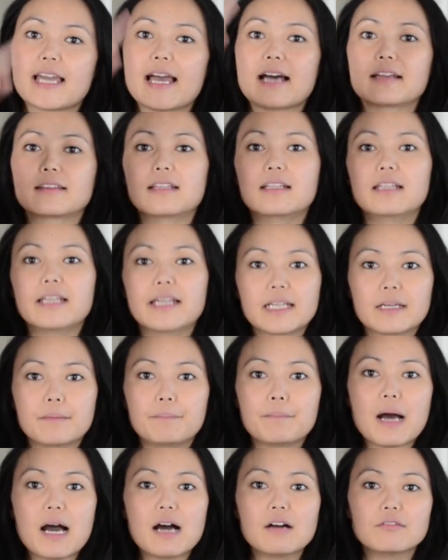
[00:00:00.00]
out the link
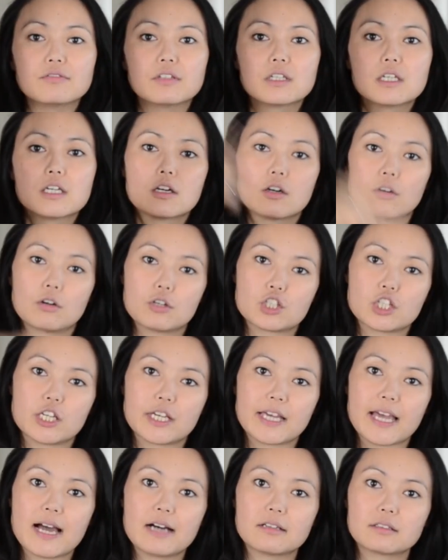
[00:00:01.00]
above or check
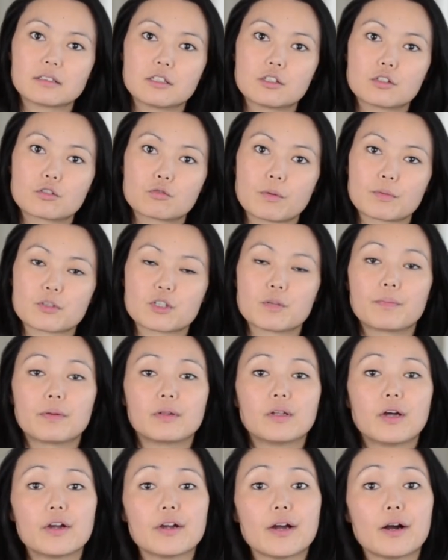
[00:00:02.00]
out the description
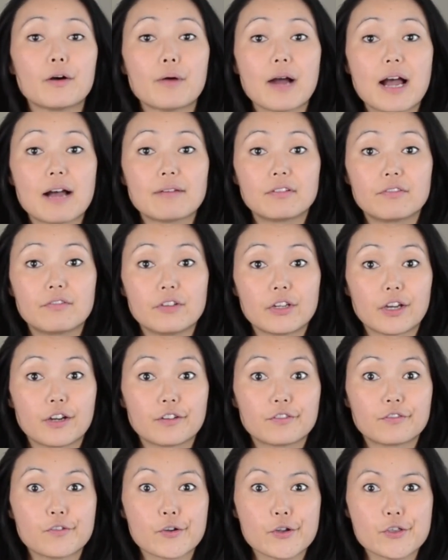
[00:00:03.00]
below, I'll have a video
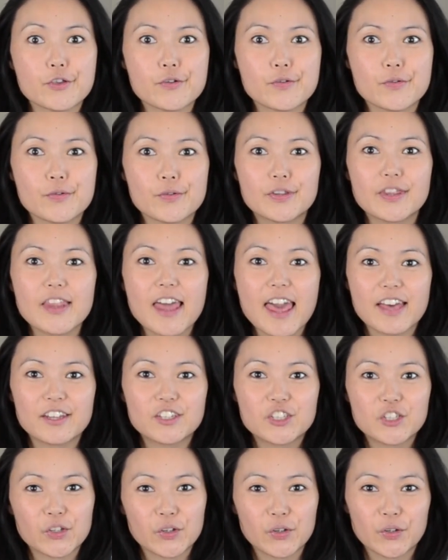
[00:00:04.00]
for you there
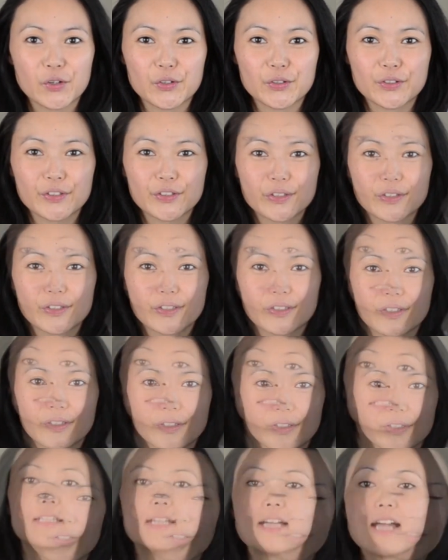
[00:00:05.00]
too.
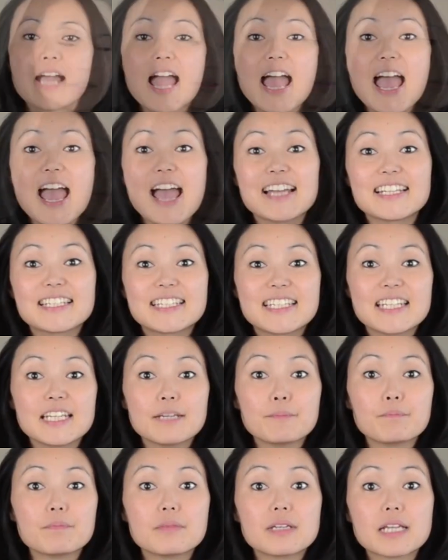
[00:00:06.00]
And tip
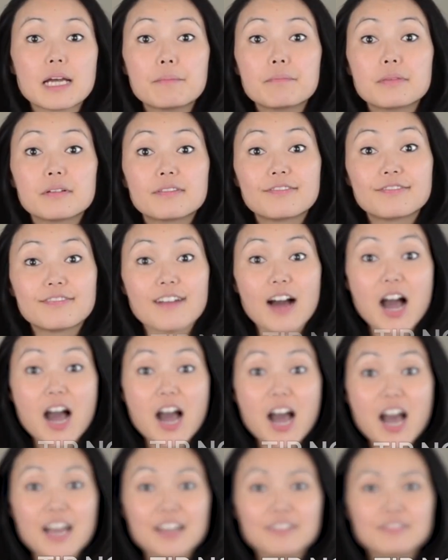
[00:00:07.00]
number
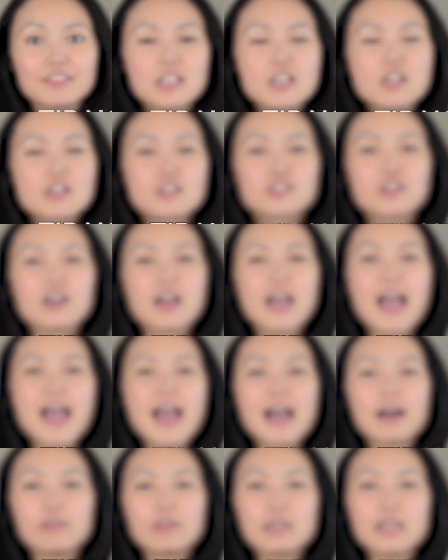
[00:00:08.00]
5. So
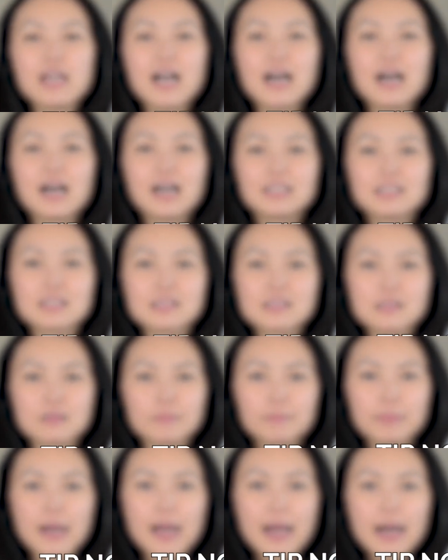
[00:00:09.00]
how do you harness the
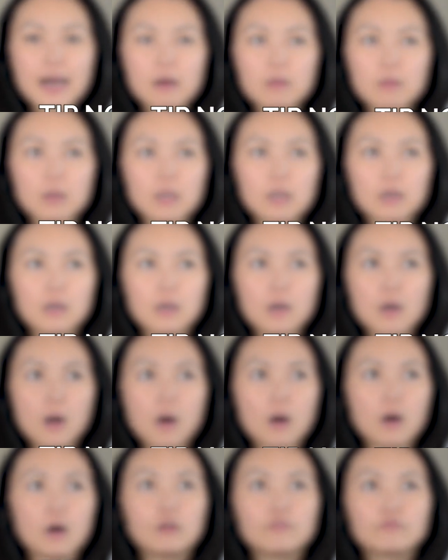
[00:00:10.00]
power
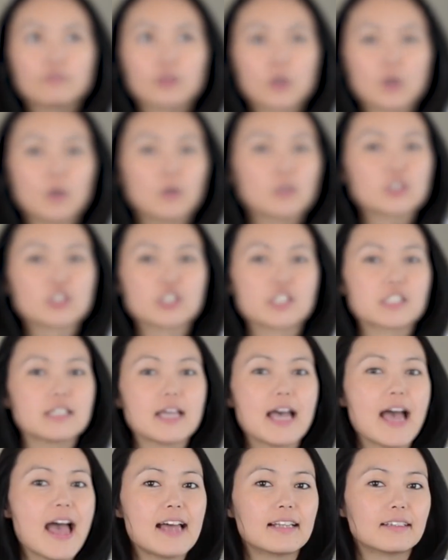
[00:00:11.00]
of the conscious
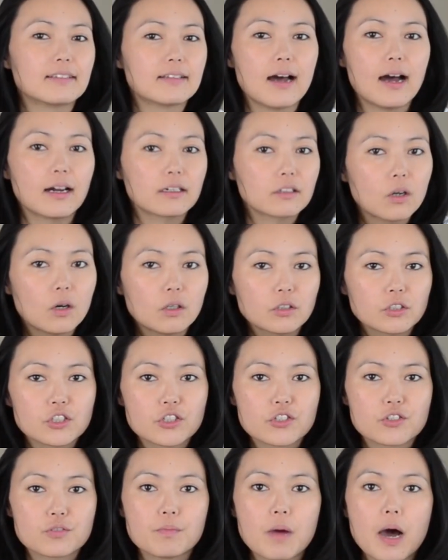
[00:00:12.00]
and the
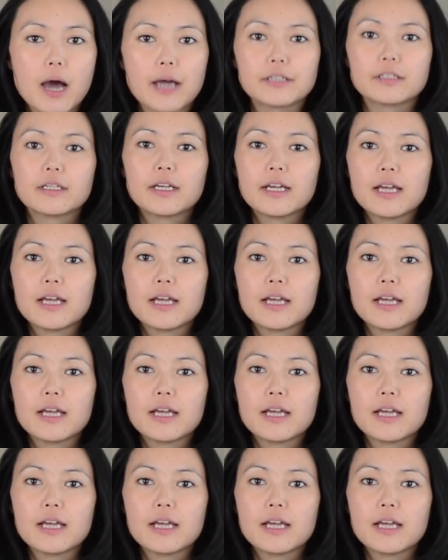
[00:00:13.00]
unconscious mind